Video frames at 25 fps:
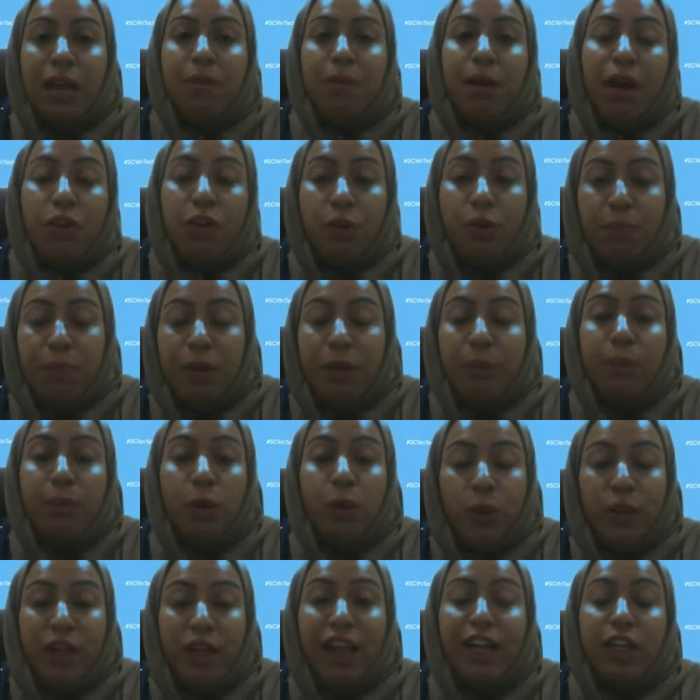other people
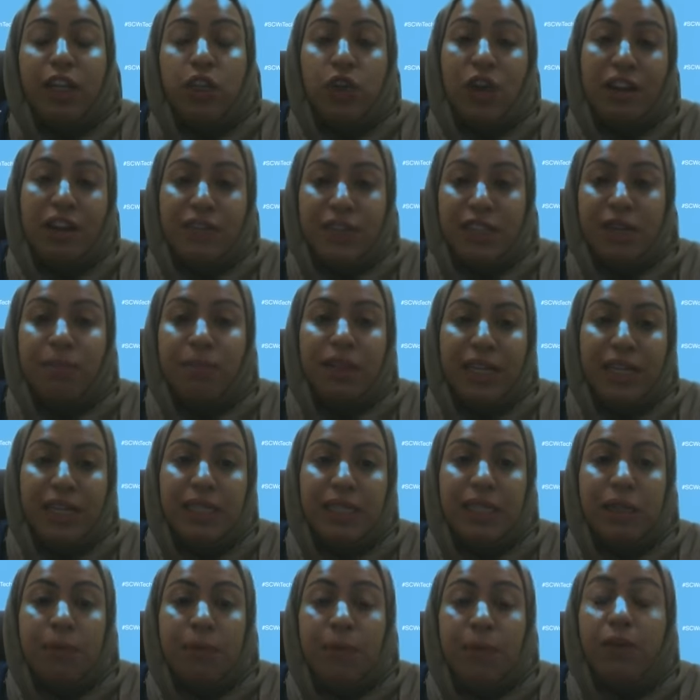would like to have something
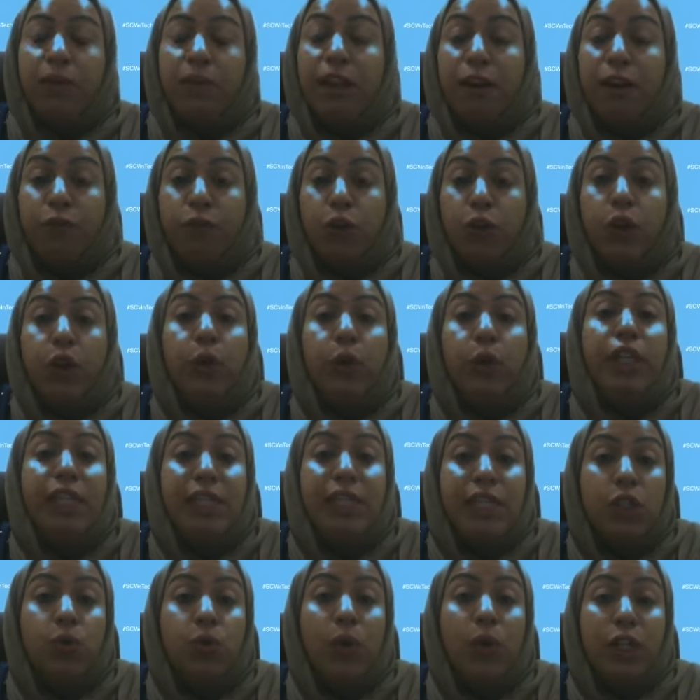similar, and therefore you
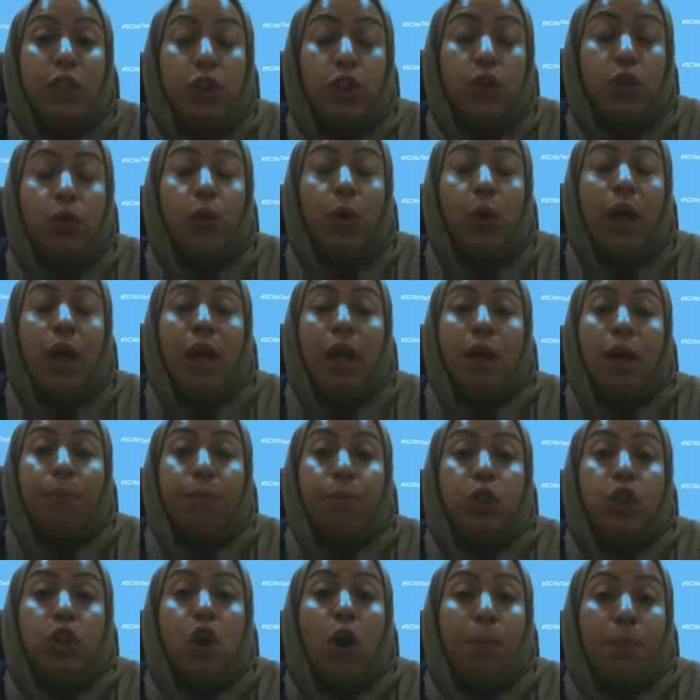need as well to
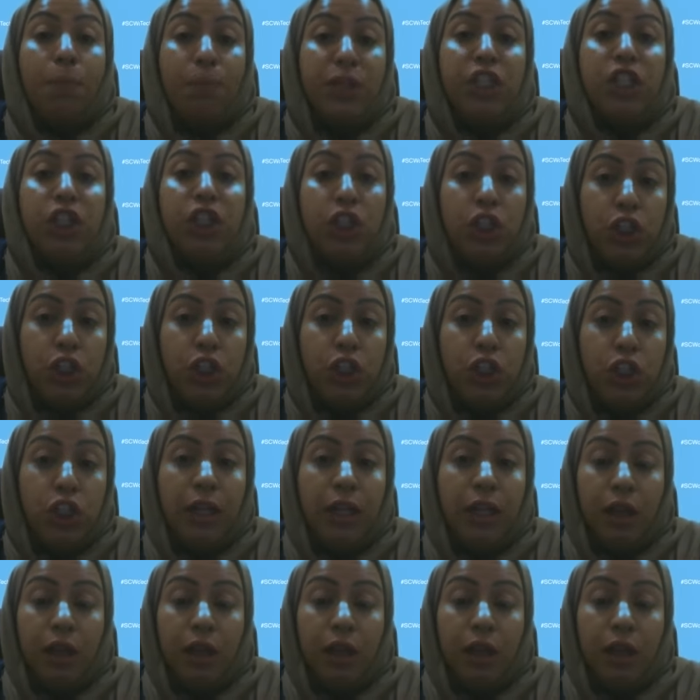put competition